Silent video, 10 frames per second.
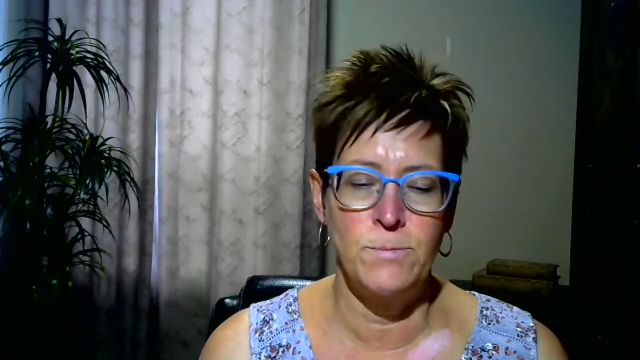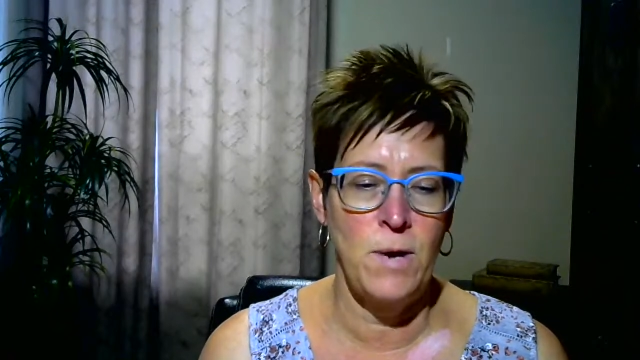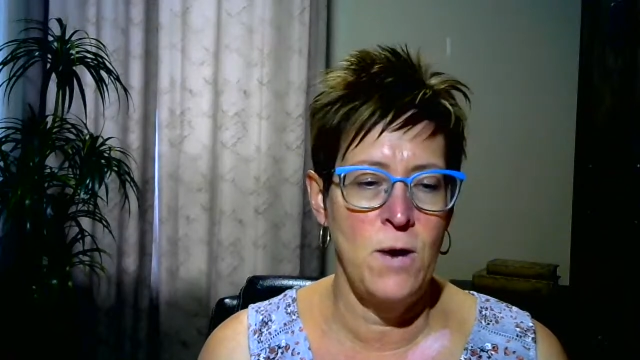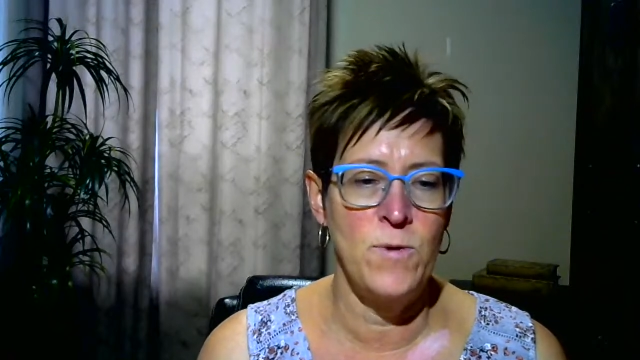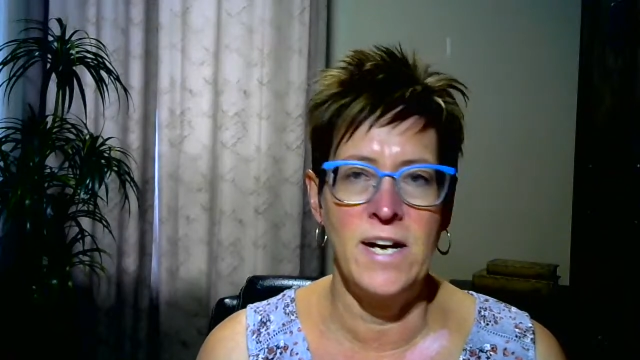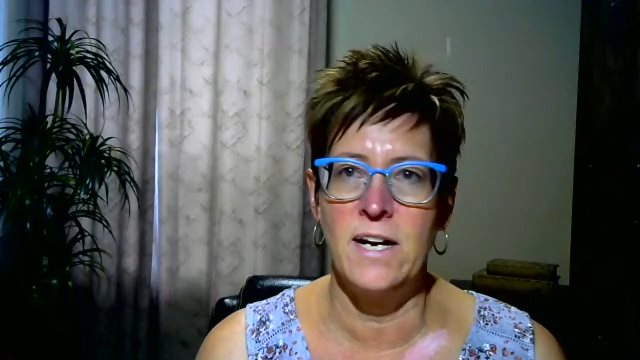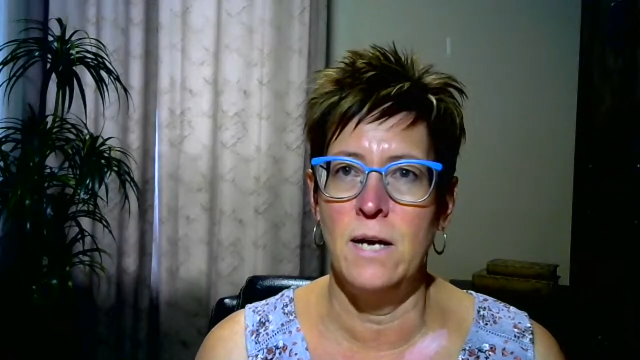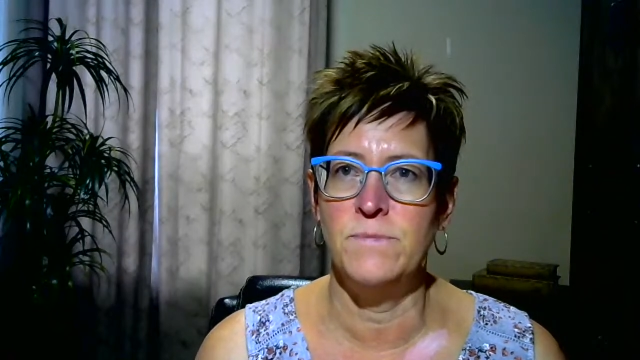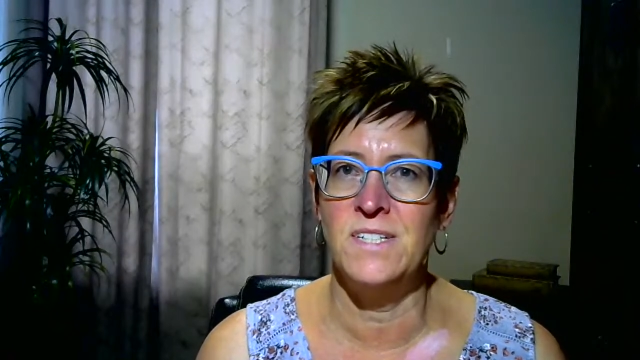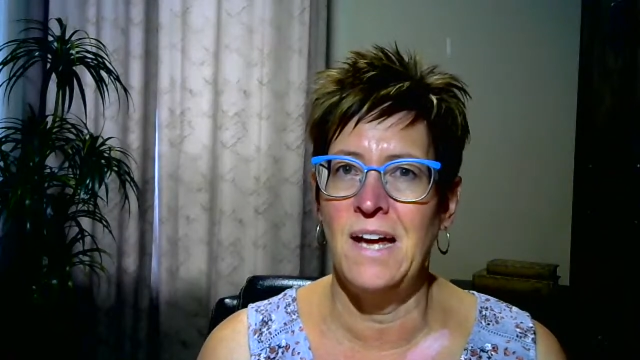But when it
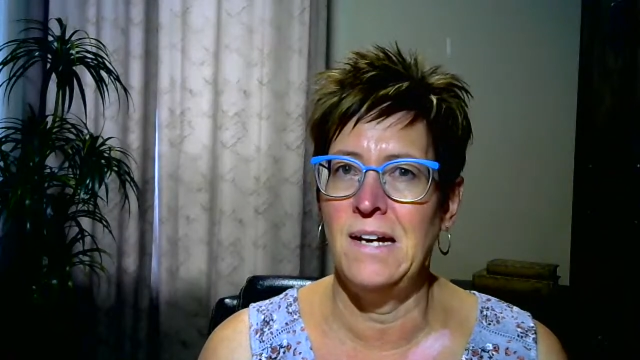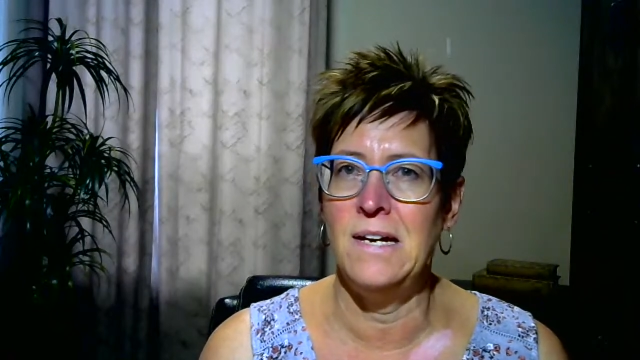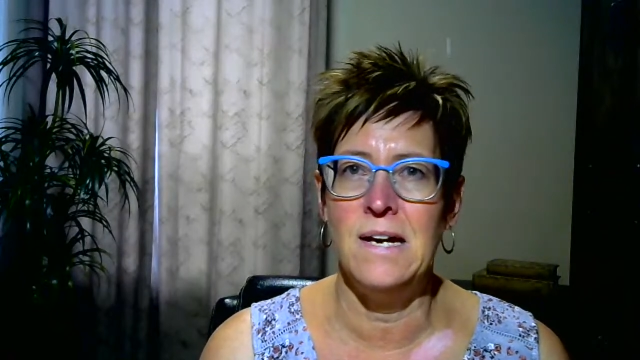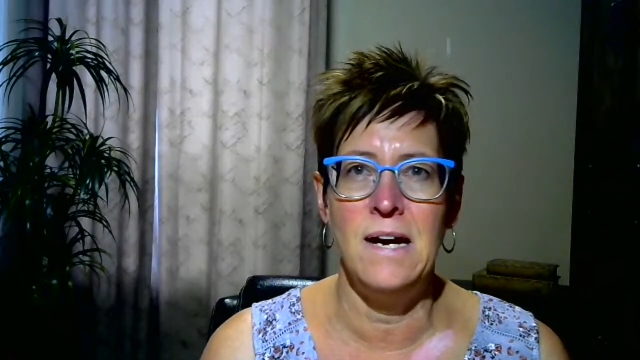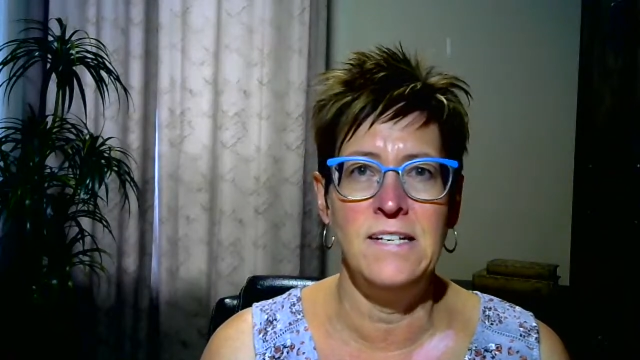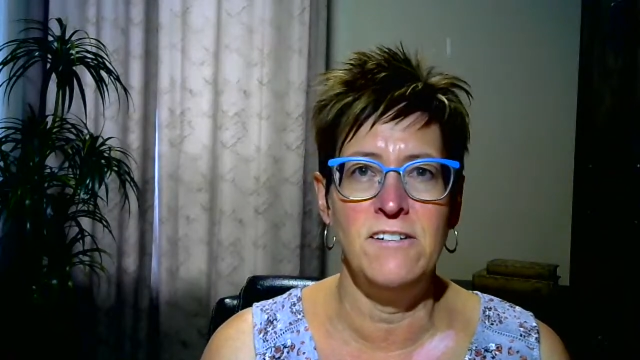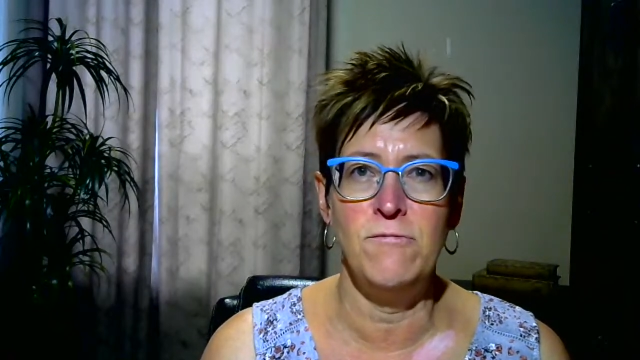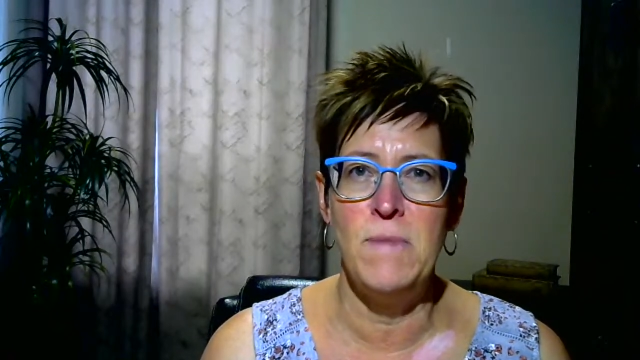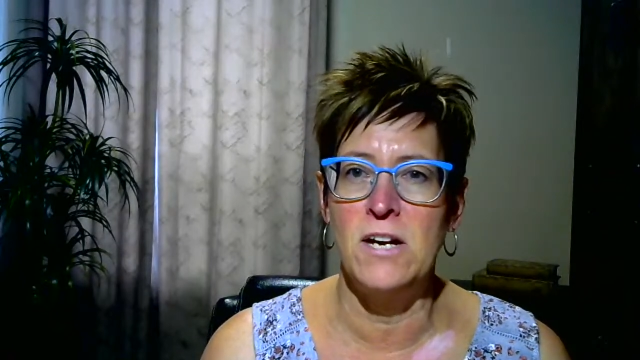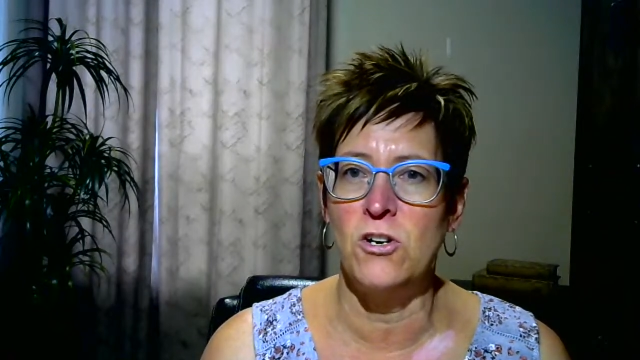comes to any kind of
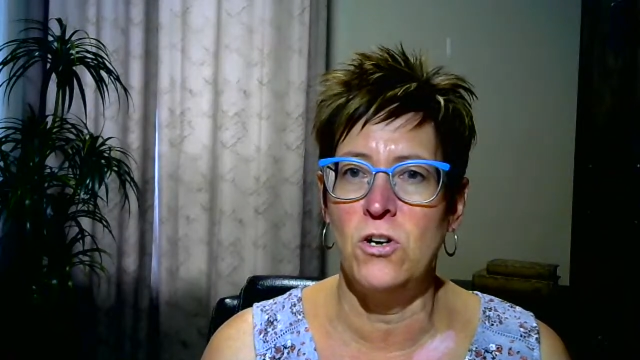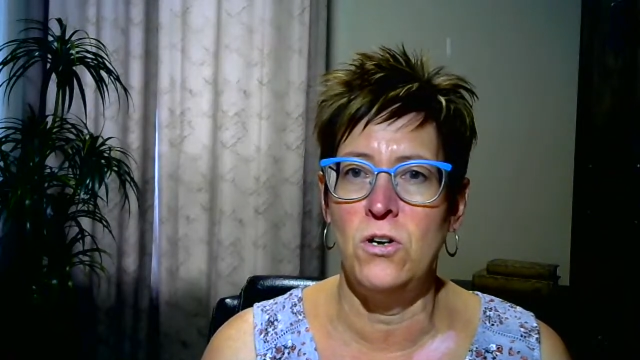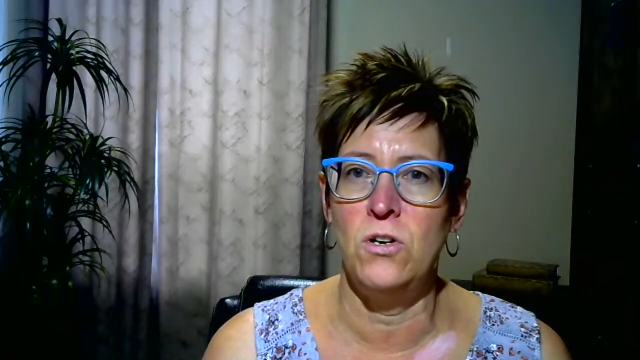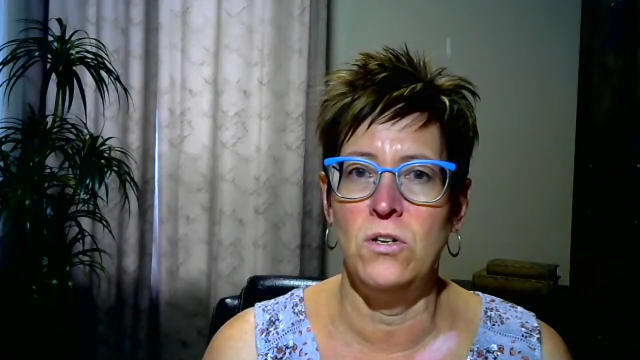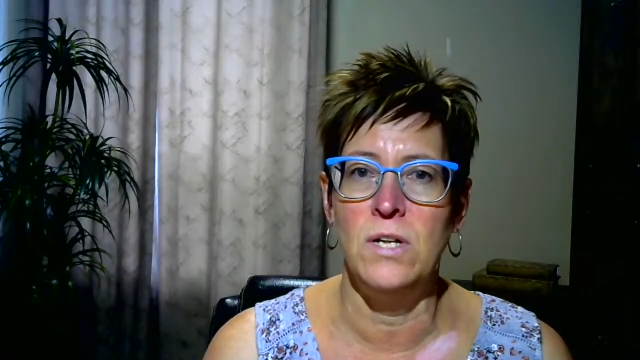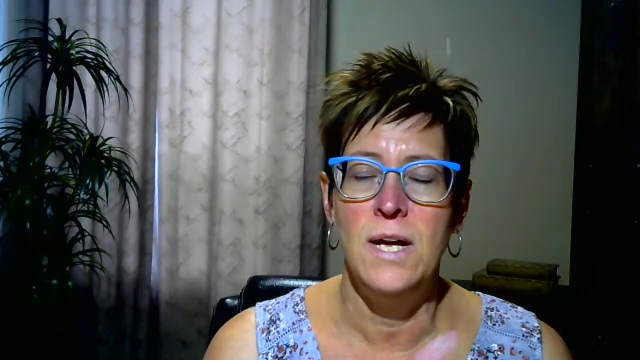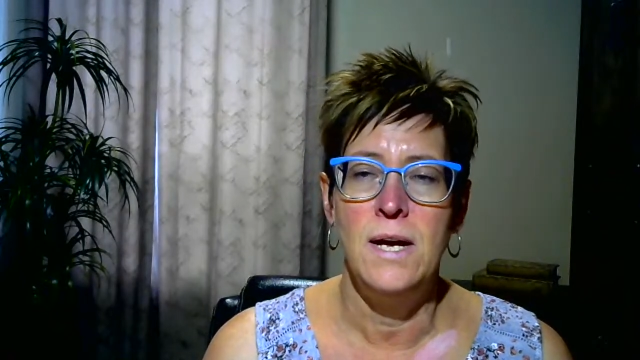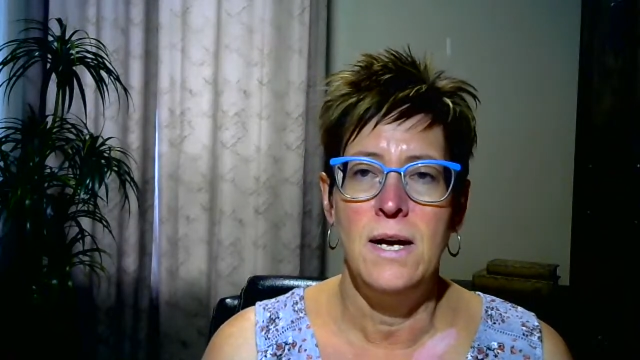medical